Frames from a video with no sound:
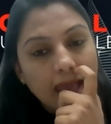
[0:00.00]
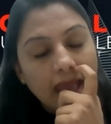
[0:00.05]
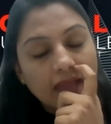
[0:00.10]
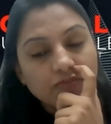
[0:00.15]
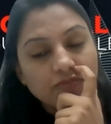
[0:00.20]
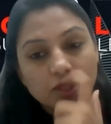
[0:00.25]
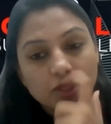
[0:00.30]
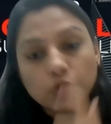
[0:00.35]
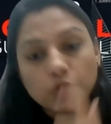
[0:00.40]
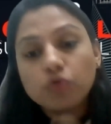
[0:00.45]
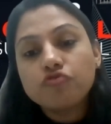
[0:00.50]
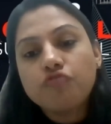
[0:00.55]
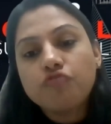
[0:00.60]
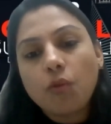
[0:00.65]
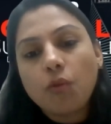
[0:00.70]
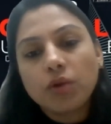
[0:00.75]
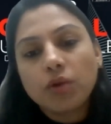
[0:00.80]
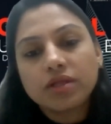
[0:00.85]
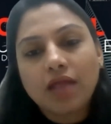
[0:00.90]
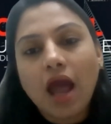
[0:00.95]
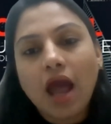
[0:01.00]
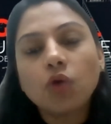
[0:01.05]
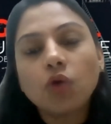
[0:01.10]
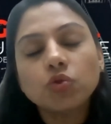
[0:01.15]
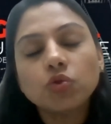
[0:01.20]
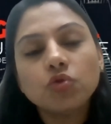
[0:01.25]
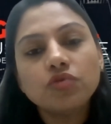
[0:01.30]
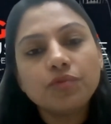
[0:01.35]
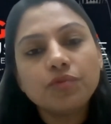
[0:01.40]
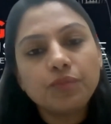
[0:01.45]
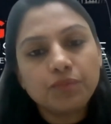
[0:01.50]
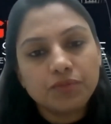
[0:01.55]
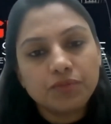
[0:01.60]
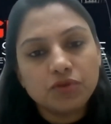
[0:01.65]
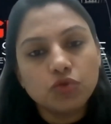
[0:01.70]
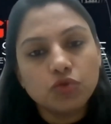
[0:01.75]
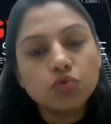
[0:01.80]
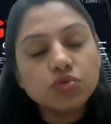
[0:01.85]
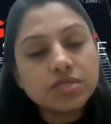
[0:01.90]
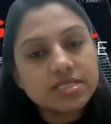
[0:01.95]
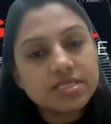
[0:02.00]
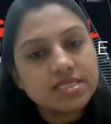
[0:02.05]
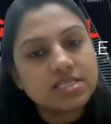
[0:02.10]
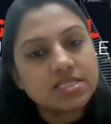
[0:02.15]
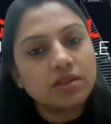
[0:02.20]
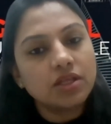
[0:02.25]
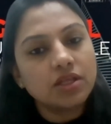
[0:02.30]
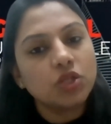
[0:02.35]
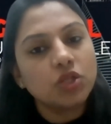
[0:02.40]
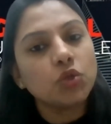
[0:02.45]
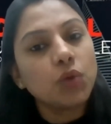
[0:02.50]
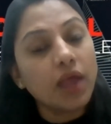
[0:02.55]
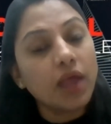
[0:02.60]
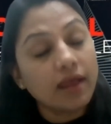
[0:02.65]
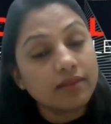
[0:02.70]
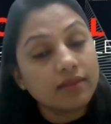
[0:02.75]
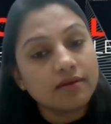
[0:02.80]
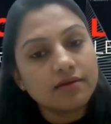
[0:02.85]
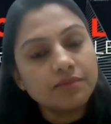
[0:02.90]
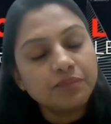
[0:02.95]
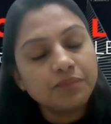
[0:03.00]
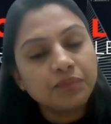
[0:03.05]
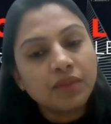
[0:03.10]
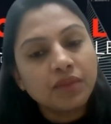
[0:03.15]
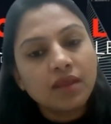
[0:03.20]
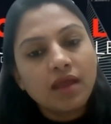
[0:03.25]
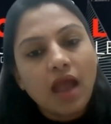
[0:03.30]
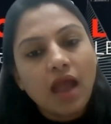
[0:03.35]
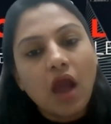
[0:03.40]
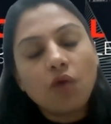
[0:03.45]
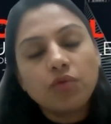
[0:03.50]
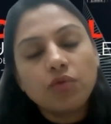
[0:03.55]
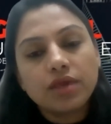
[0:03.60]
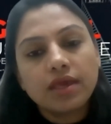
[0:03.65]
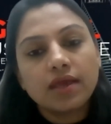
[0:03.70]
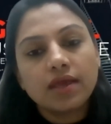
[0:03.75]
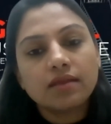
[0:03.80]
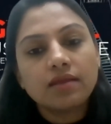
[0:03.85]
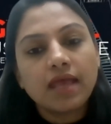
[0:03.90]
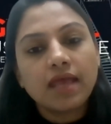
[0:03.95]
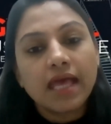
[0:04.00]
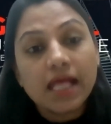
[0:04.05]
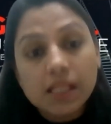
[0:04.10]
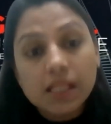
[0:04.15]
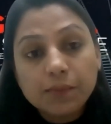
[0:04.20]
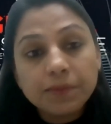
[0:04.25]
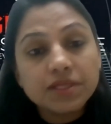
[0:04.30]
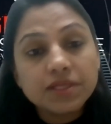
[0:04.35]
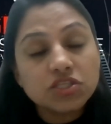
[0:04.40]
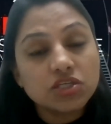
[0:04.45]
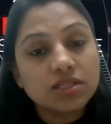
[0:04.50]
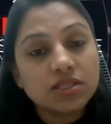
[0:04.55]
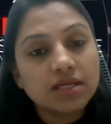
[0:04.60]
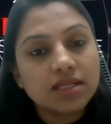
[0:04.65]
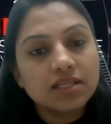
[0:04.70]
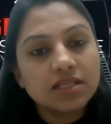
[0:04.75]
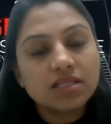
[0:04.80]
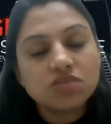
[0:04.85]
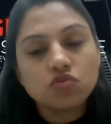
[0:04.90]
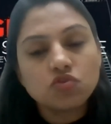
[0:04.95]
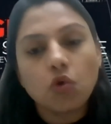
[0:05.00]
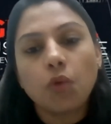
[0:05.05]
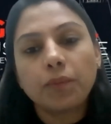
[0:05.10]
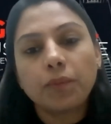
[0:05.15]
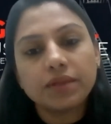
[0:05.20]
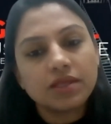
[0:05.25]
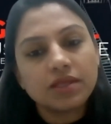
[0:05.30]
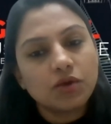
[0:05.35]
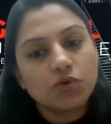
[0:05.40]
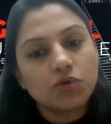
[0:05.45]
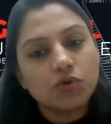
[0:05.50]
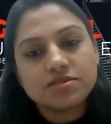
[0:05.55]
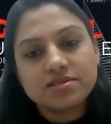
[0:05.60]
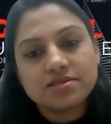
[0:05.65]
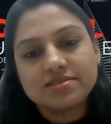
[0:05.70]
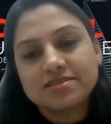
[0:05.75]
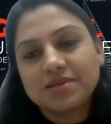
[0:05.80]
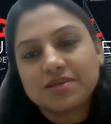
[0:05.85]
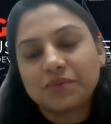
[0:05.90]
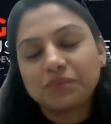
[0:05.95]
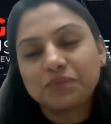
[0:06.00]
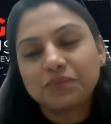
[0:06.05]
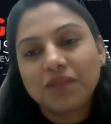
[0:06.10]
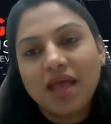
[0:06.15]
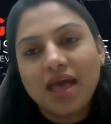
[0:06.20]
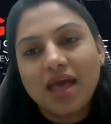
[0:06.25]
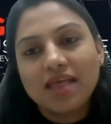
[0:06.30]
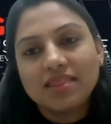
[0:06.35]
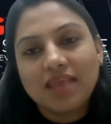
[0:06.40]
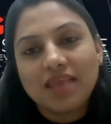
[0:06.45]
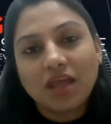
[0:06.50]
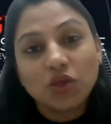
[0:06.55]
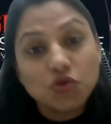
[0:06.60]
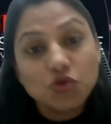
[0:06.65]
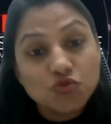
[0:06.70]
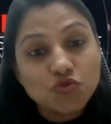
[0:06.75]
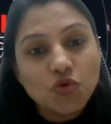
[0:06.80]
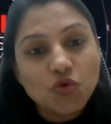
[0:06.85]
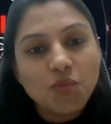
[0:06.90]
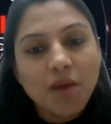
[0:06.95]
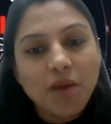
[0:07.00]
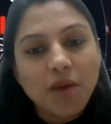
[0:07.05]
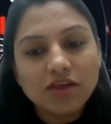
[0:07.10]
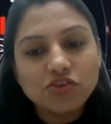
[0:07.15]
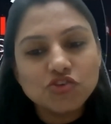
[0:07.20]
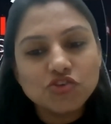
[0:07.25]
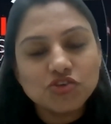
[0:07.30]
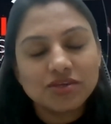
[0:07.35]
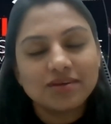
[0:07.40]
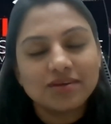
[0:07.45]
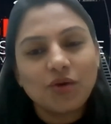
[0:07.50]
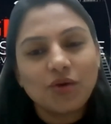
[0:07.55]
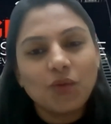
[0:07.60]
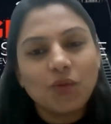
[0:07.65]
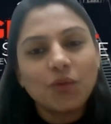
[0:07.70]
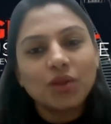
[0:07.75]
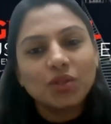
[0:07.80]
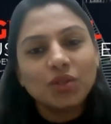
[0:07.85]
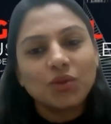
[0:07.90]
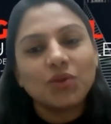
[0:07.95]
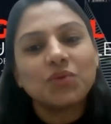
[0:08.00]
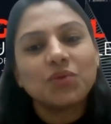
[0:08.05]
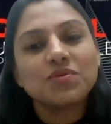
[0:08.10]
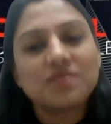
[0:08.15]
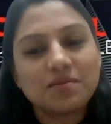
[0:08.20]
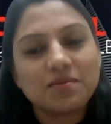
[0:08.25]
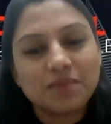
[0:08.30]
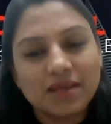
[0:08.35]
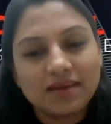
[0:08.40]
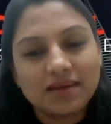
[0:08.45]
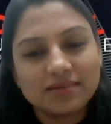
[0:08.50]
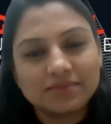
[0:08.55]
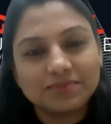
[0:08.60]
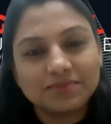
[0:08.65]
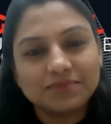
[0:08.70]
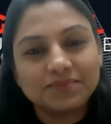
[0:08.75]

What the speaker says: And we look forward, how do we do this journey together, how we can help each other in this open ecosystem. Thank you so much. Over to you, Smita.